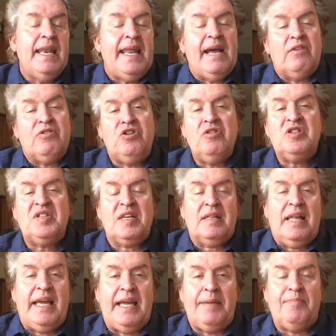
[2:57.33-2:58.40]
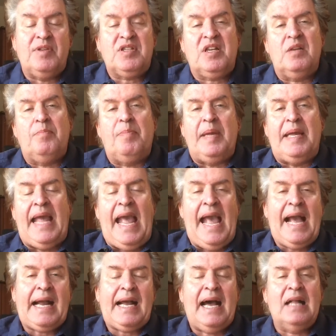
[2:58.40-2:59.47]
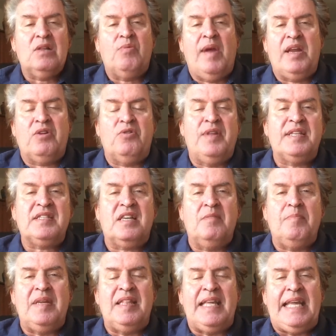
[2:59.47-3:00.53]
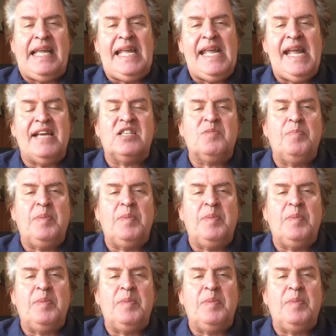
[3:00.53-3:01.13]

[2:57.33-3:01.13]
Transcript: Now, U C L A is going to be at Colorado, and that's going to be the E S